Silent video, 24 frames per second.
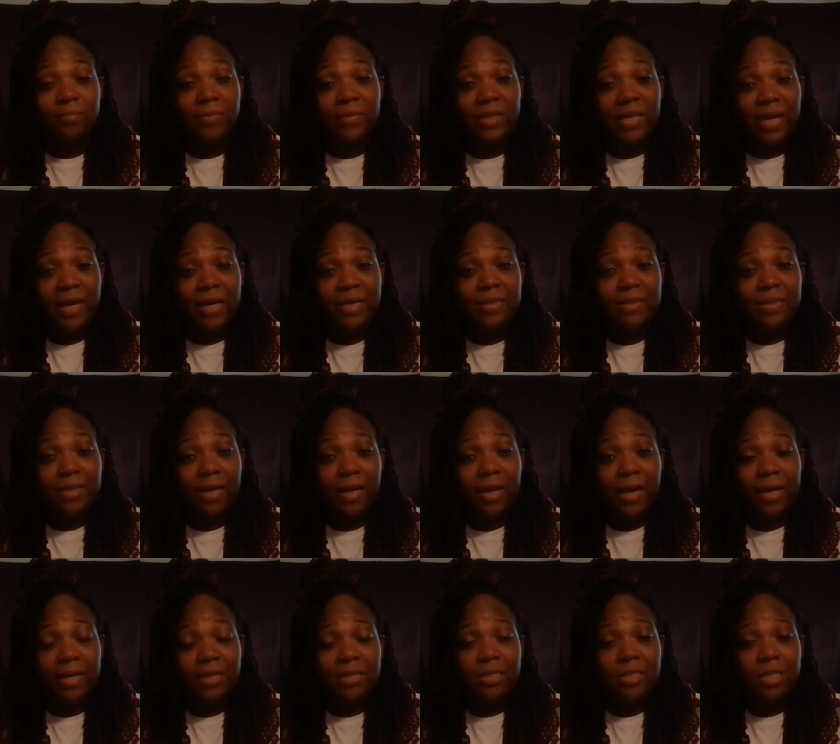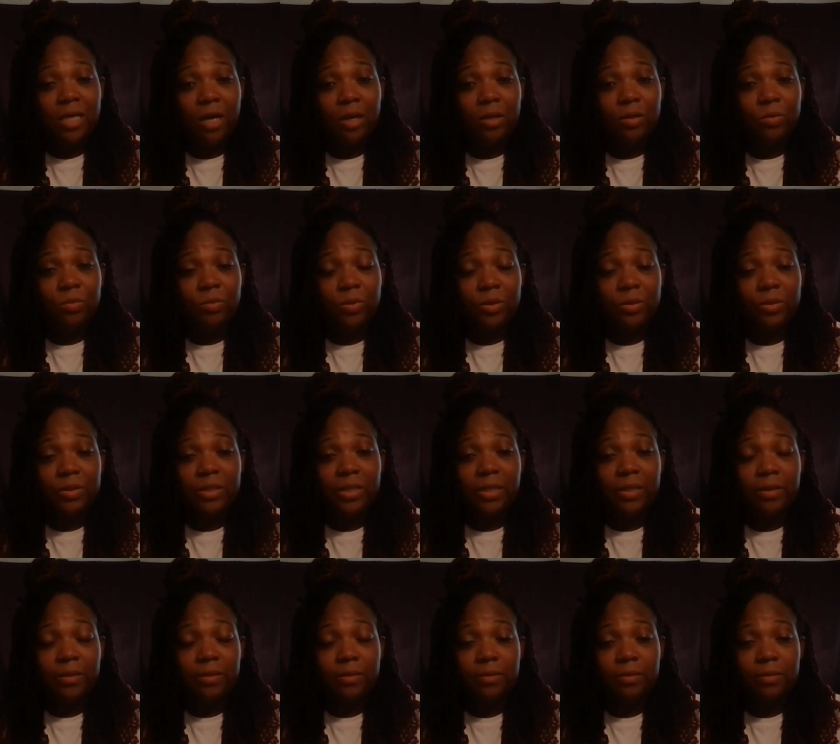That's a lot of shadow work
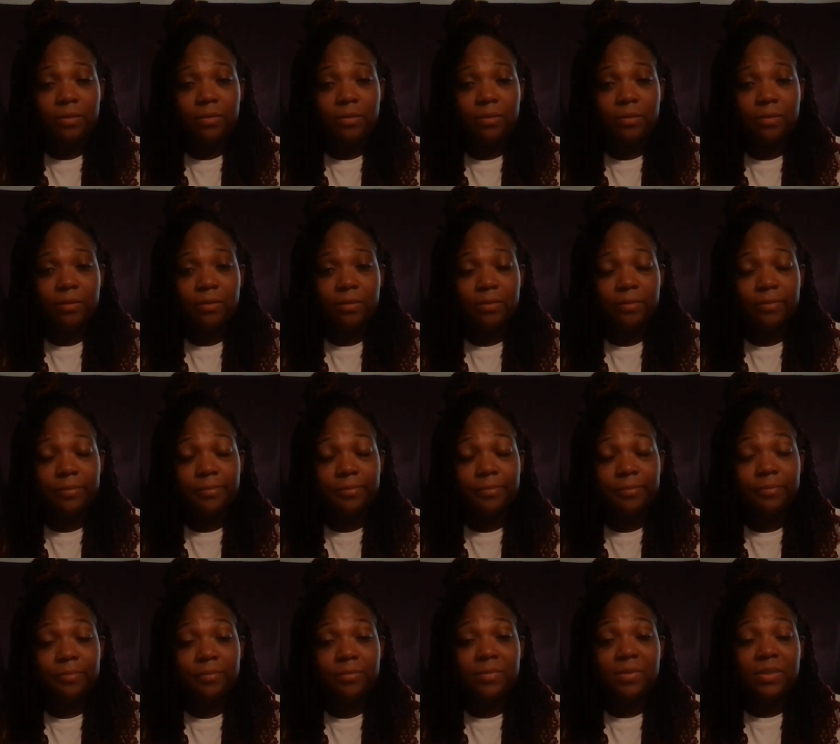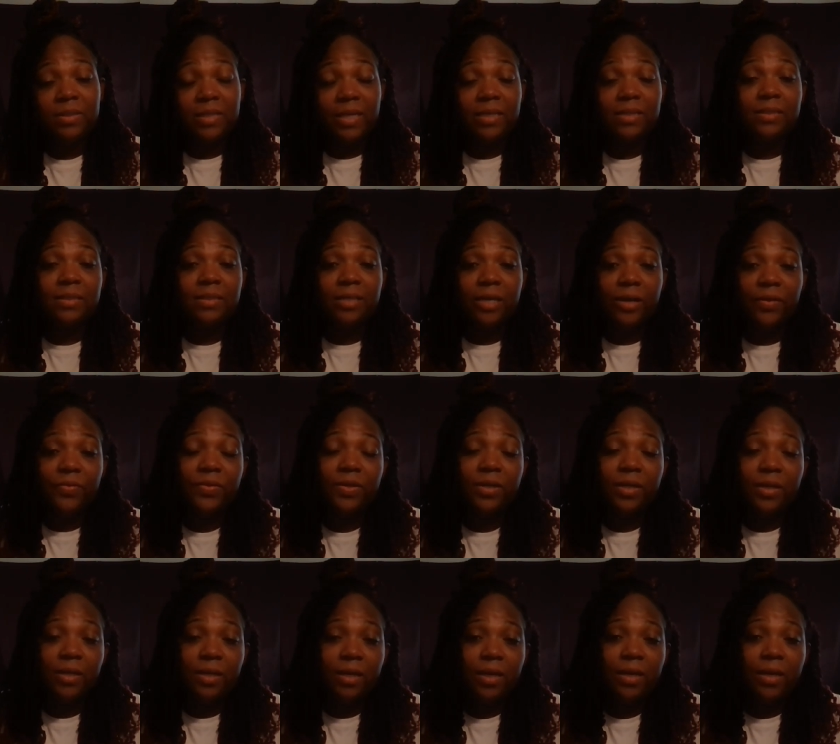there. That's
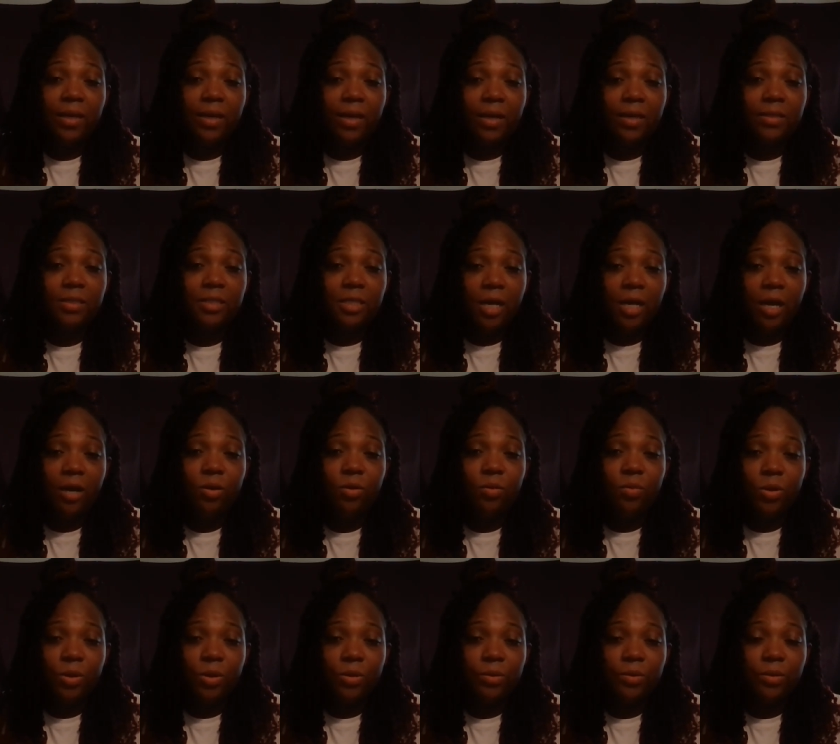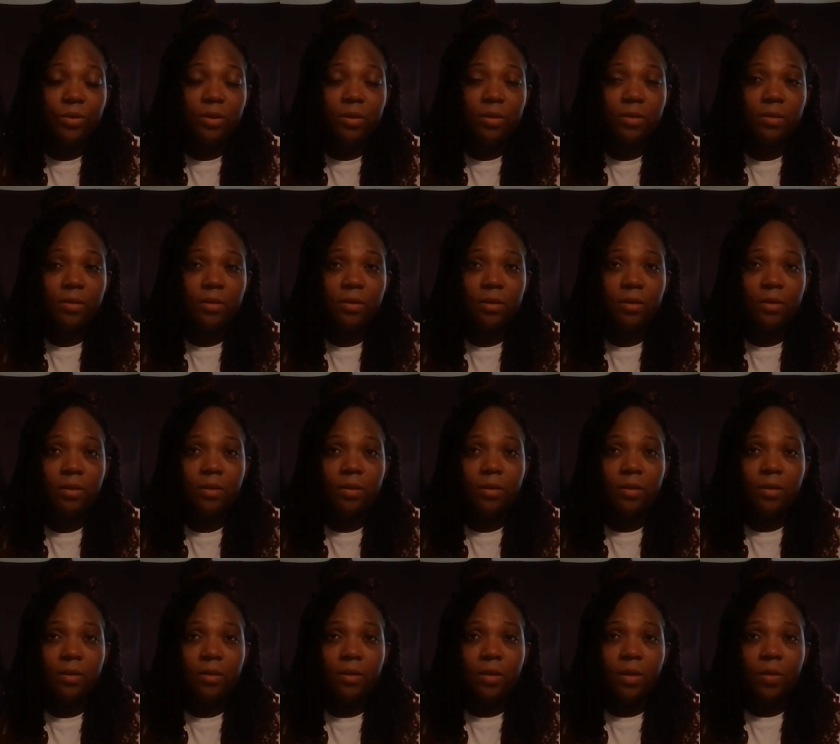definitely shadow work.
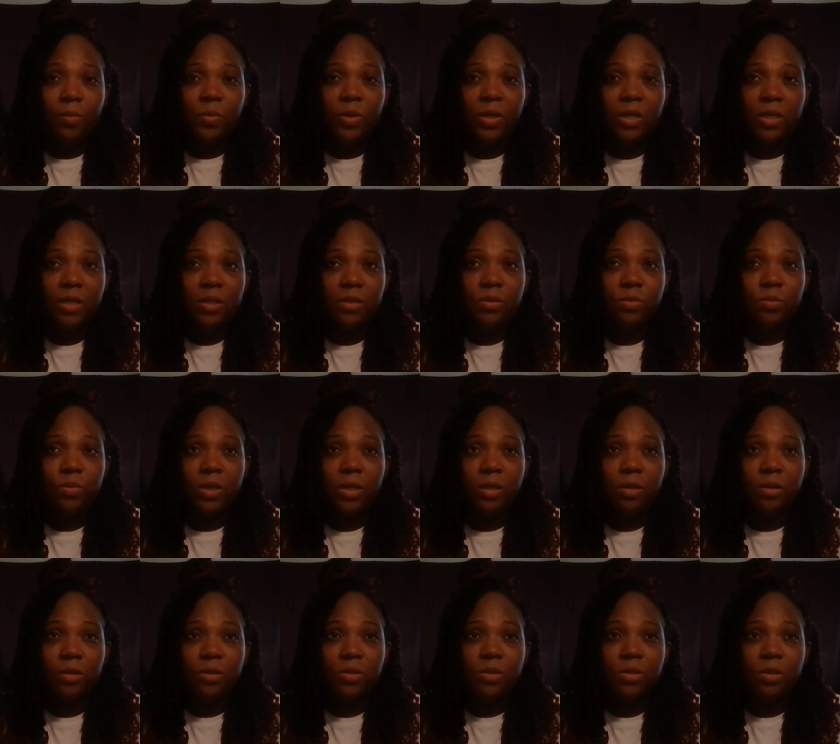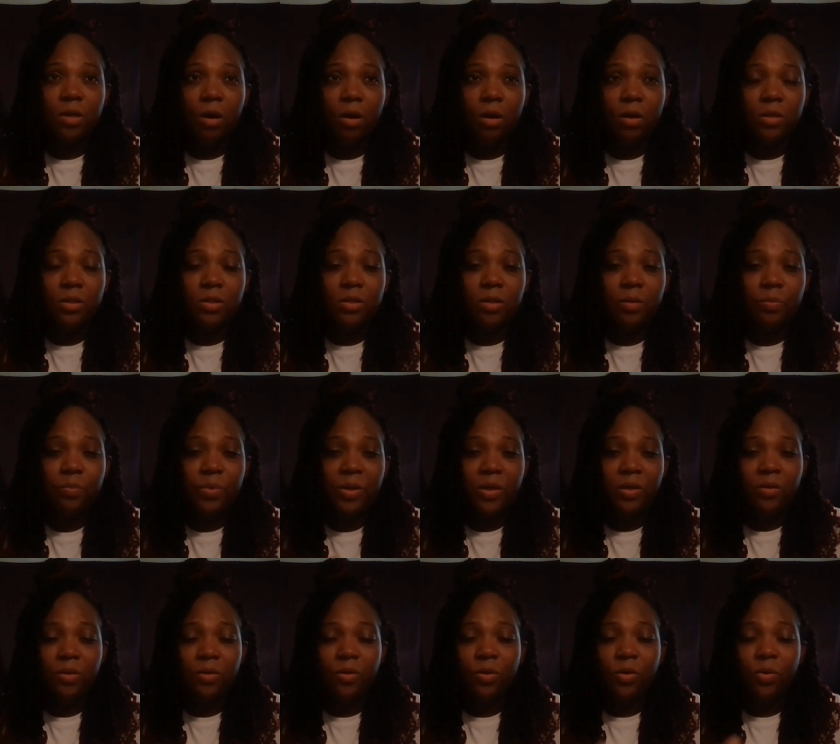Because we are taught to
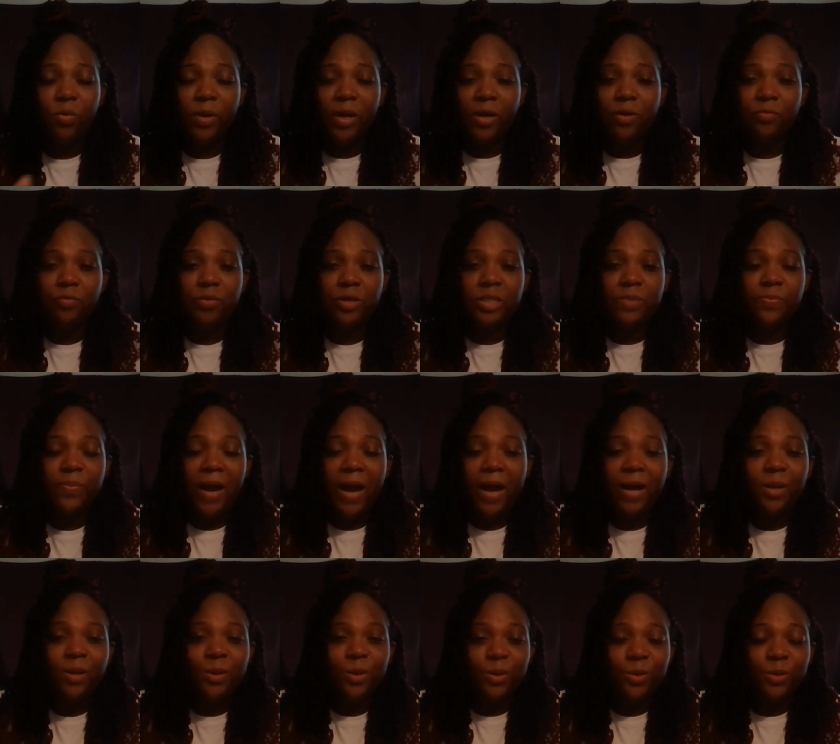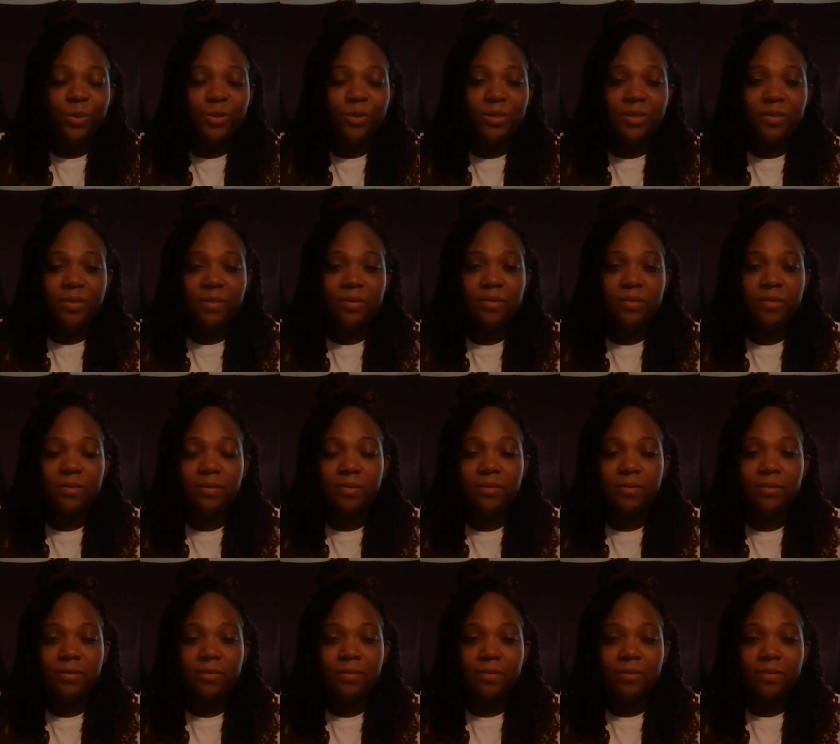be quick responders.
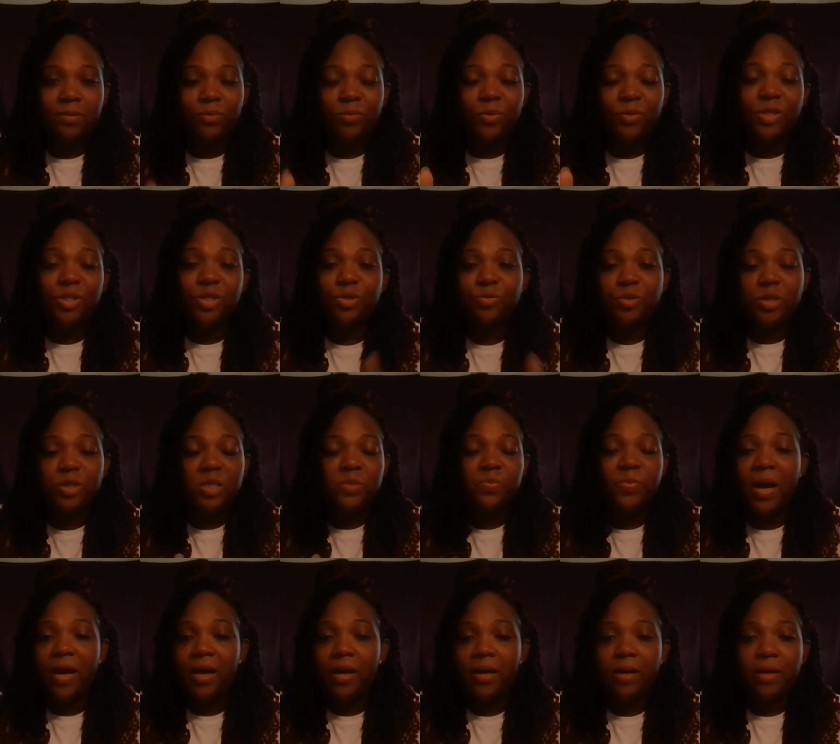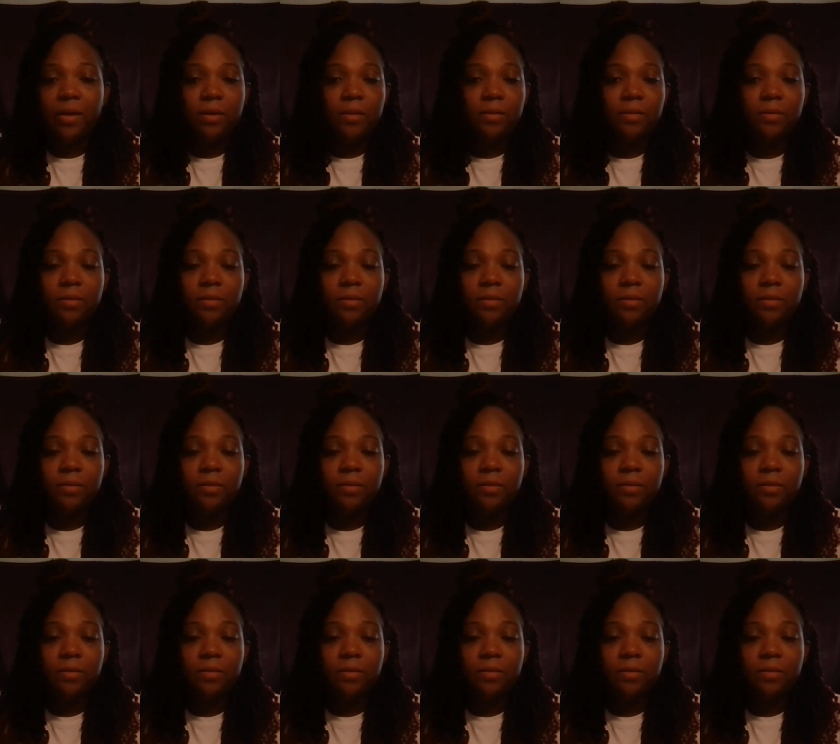We just respond.